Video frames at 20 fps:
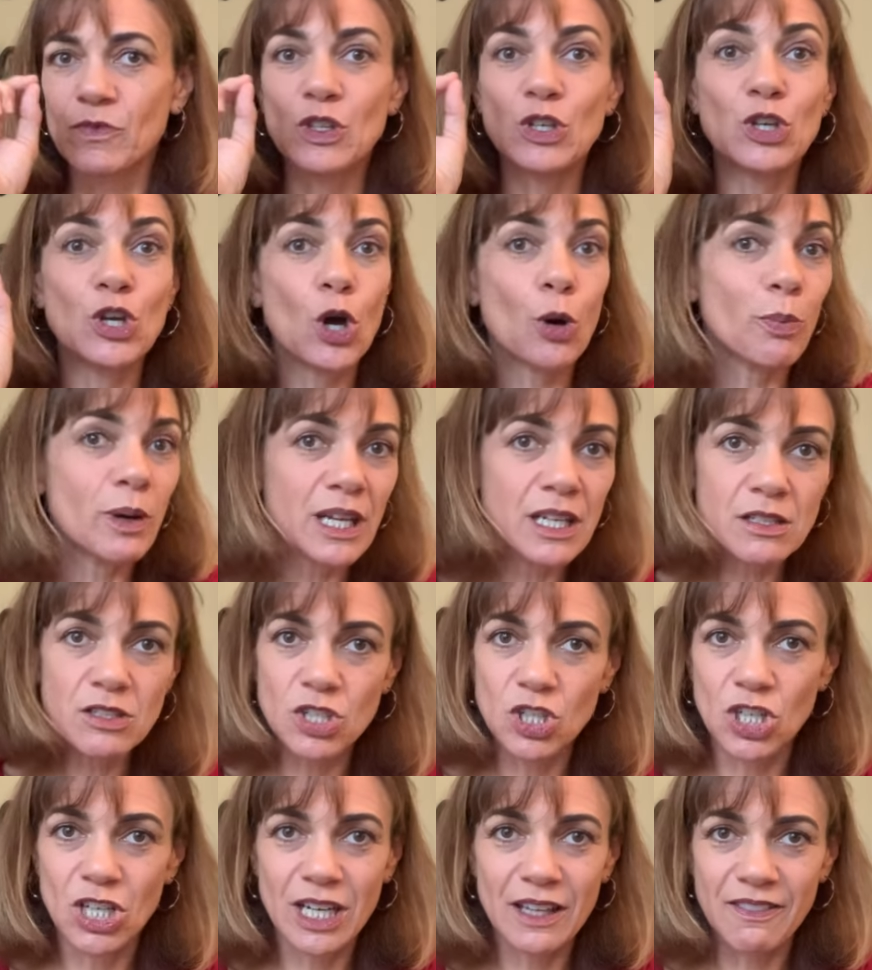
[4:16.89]
Nobody's
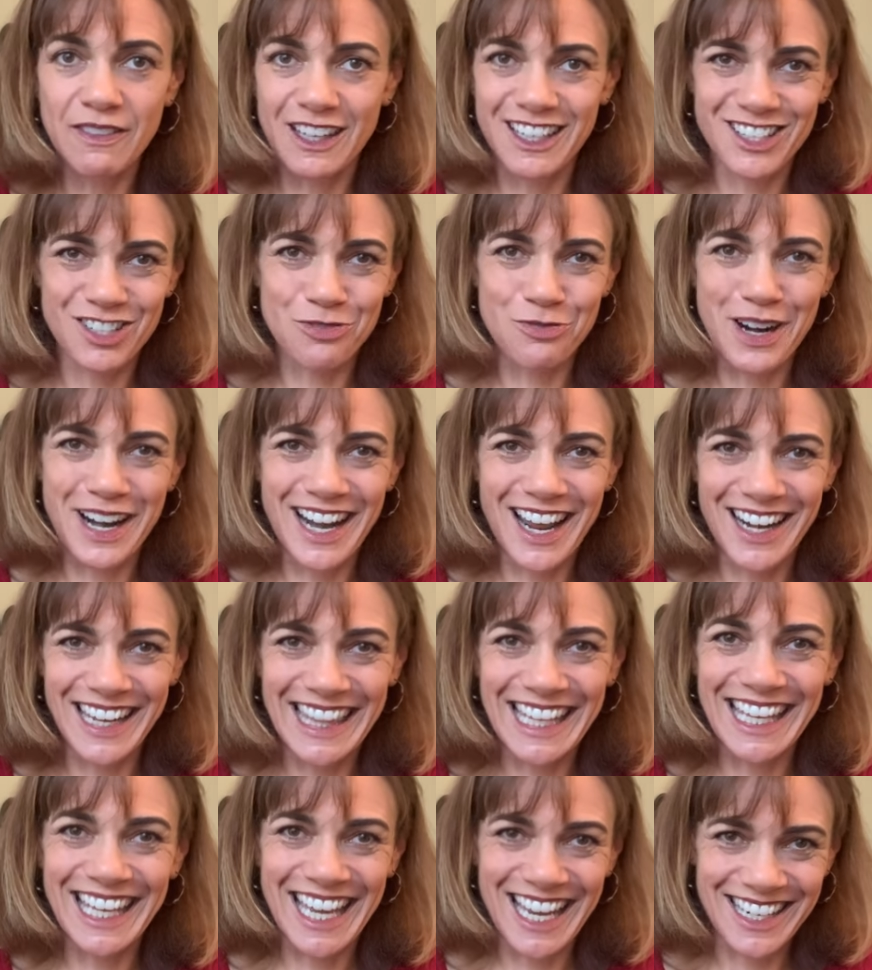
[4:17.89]
good at this right out
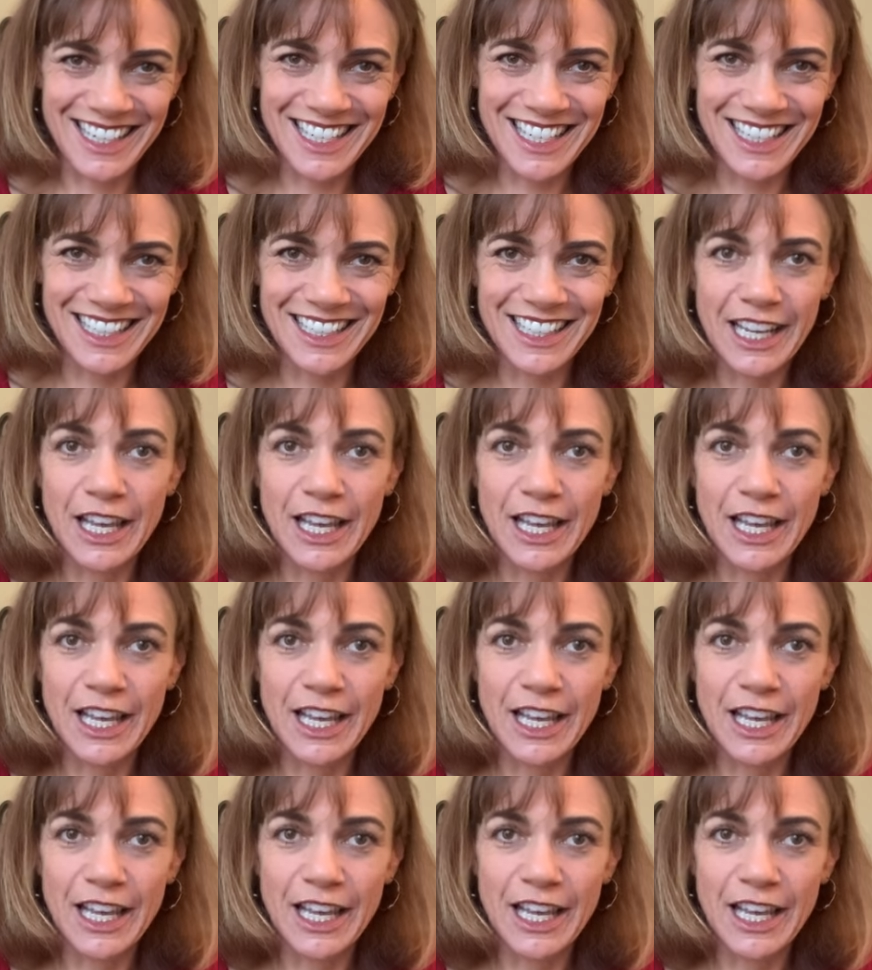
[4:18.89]
of the gate.